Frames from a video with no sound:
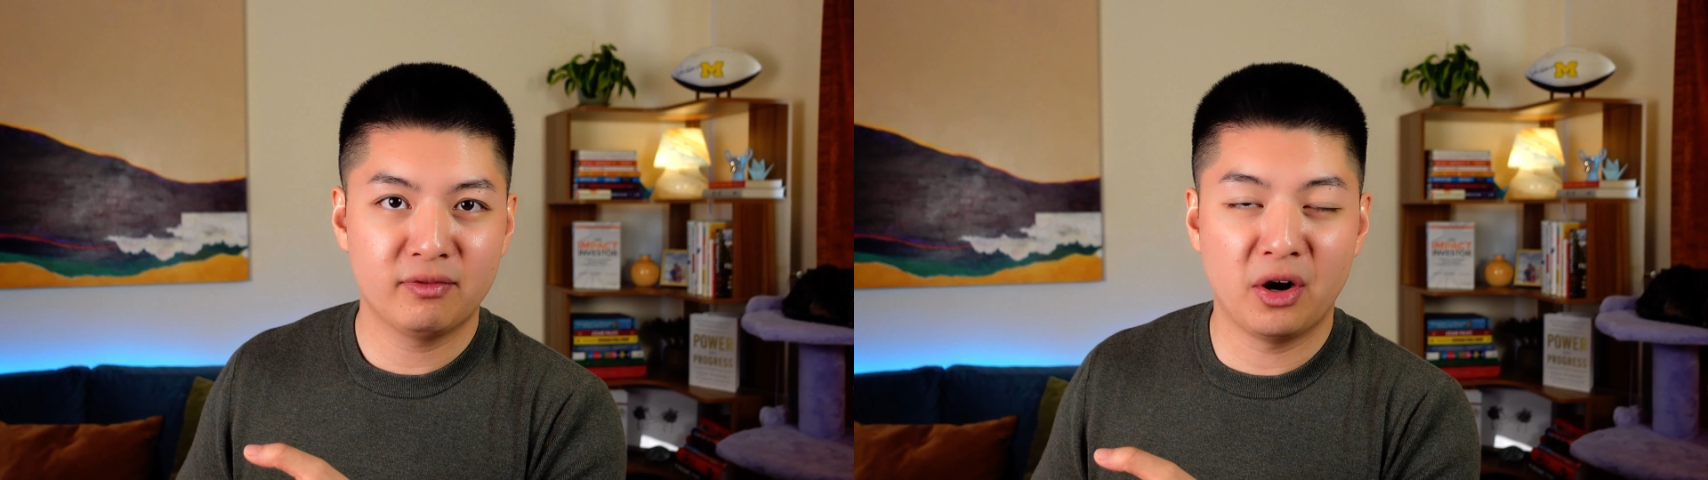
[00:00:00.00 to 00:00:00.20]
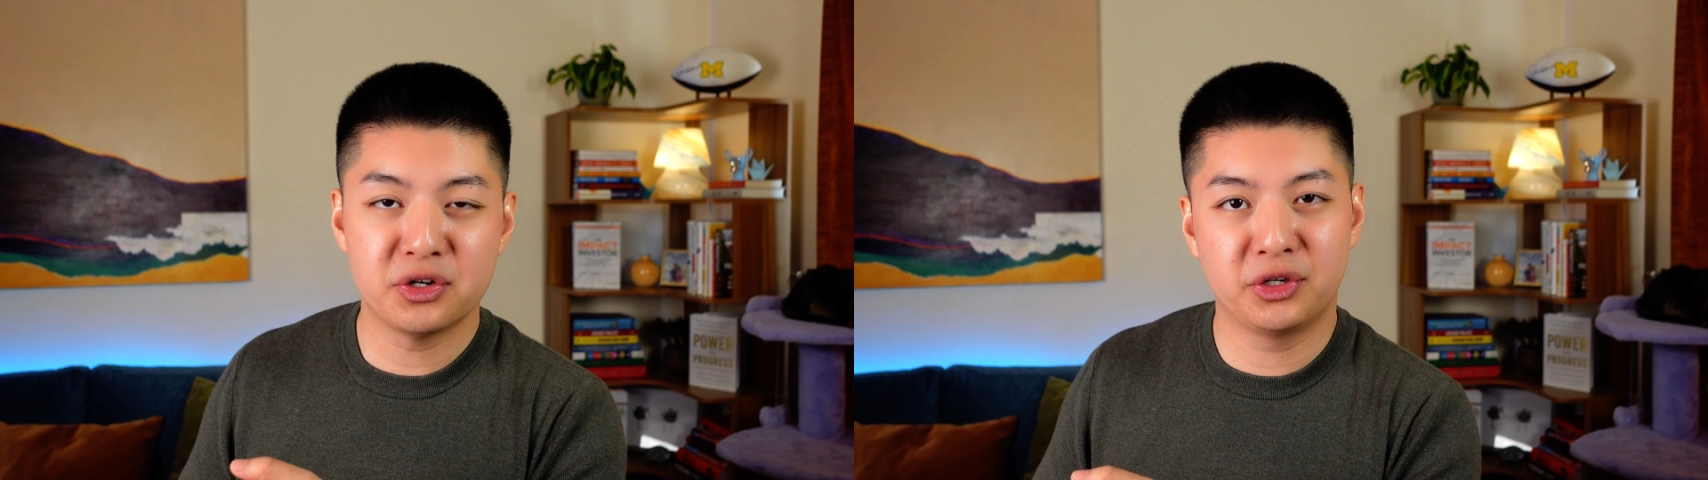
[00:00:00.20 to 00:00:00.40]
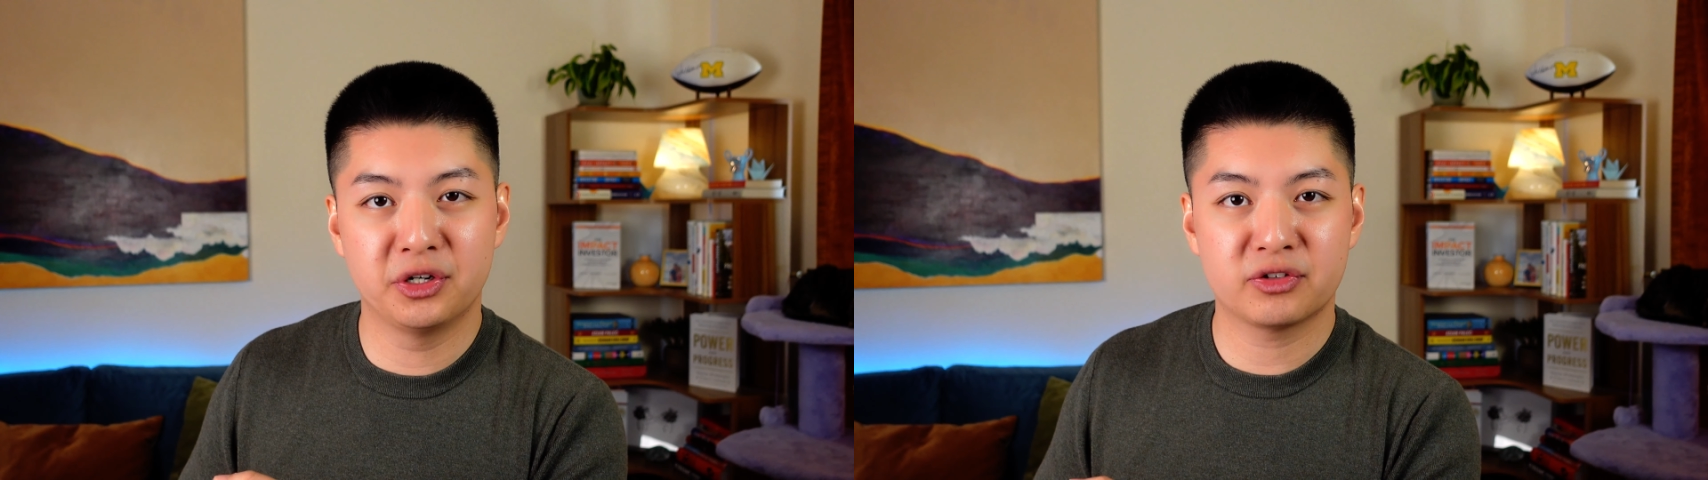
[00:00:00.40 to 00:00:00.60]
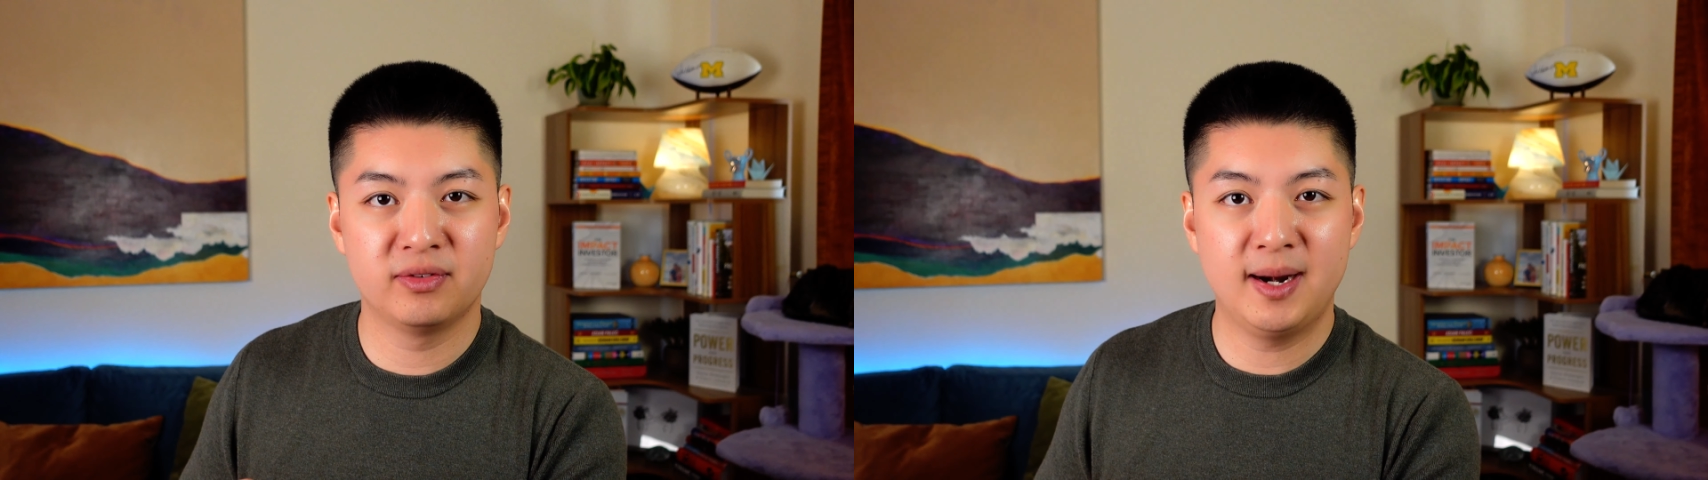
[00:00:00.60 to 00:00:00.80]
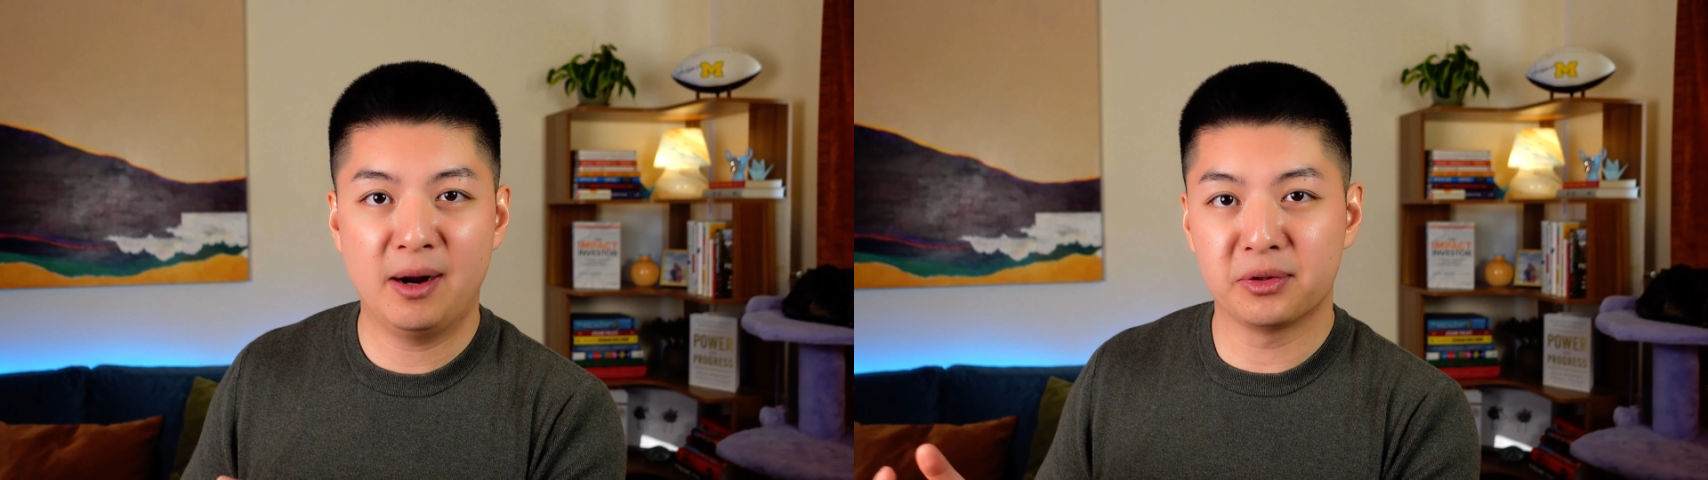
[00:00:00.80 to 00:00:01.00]
100 years from
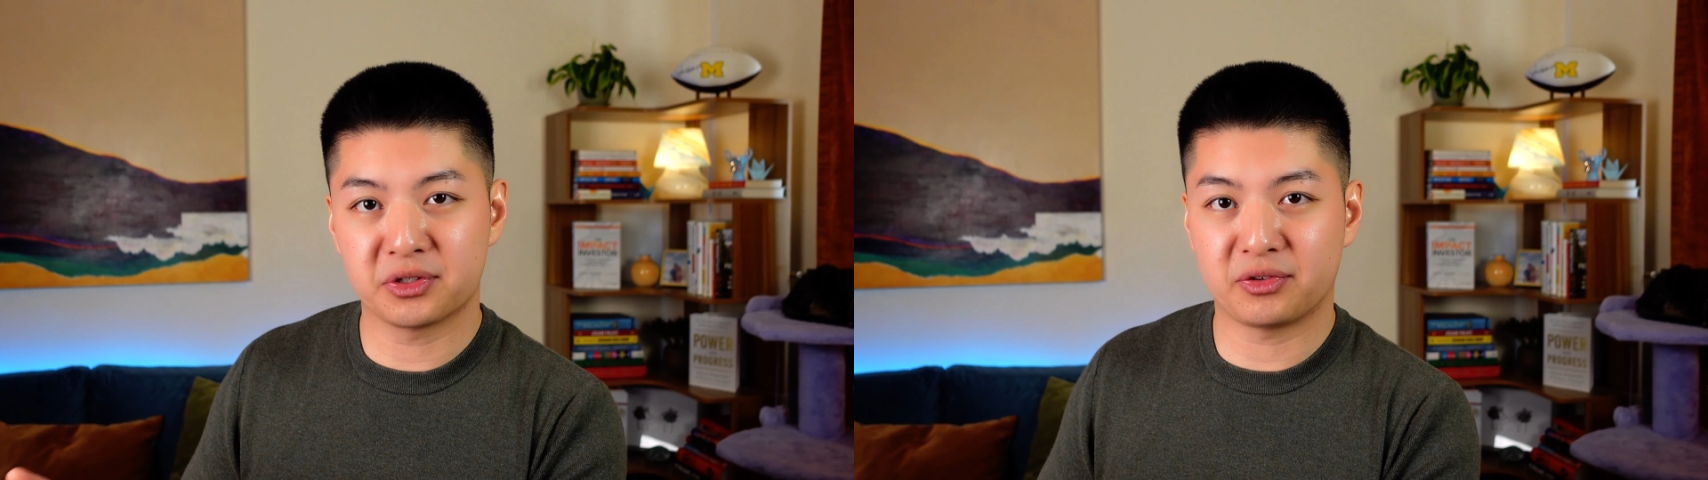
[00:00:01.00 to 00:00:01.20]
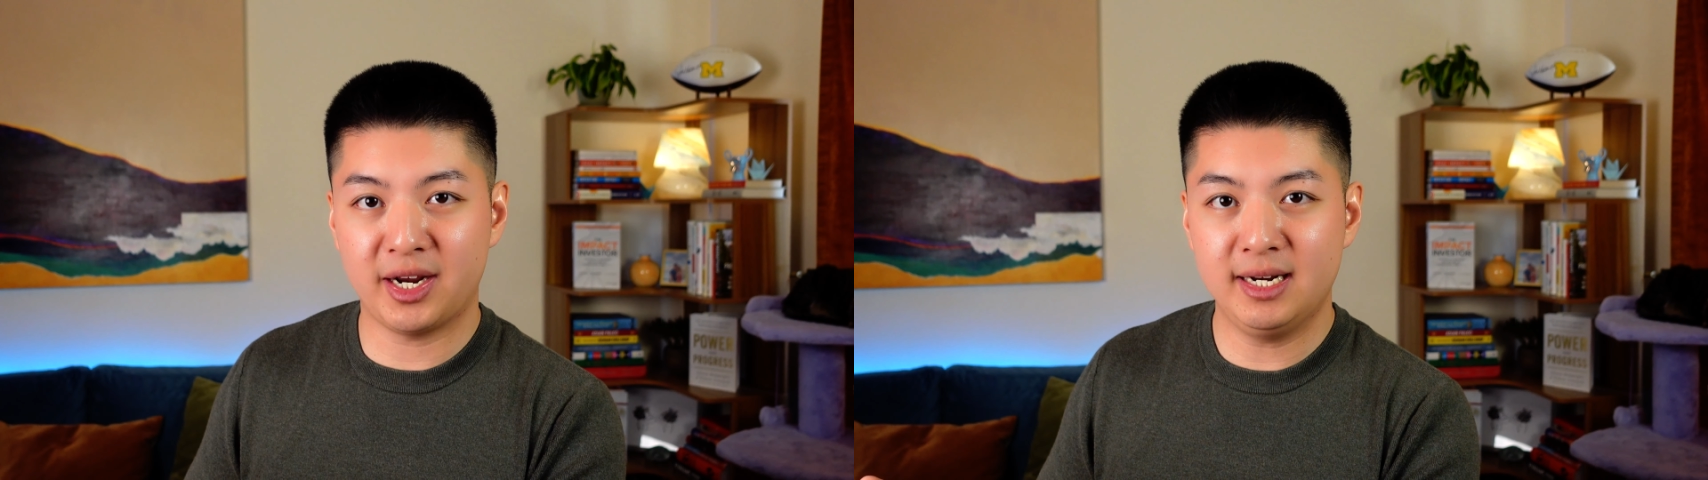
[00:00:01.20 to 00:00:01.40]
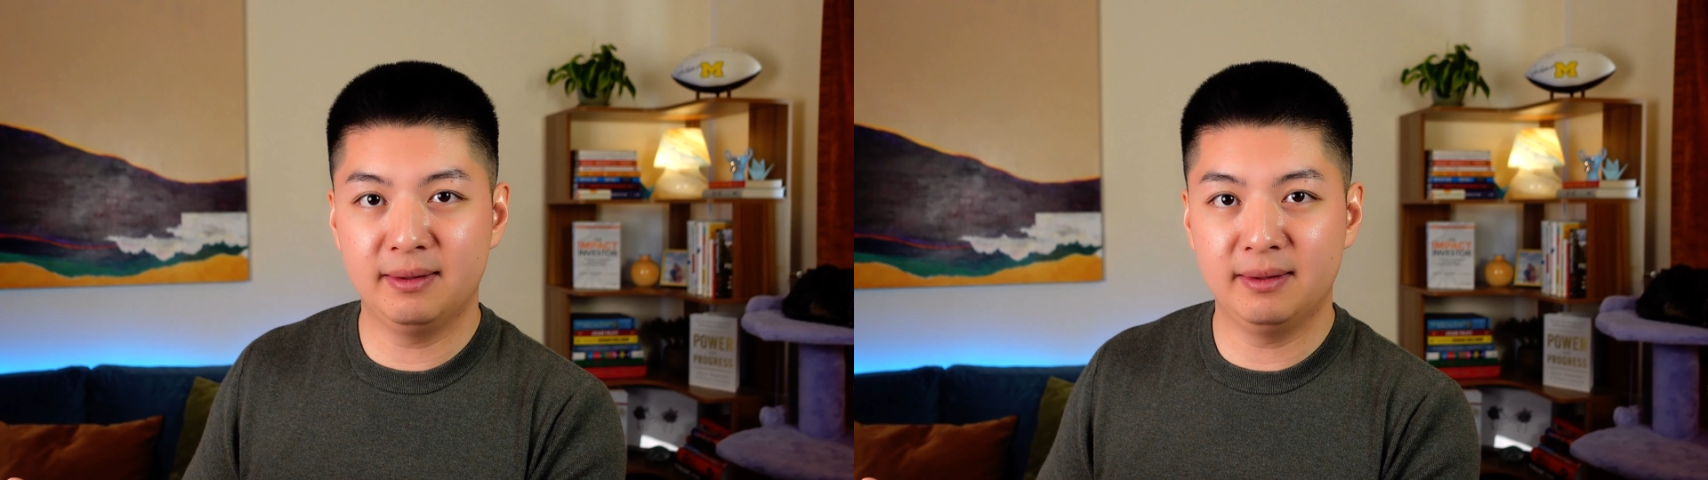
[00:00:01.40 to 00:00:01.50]
now is great,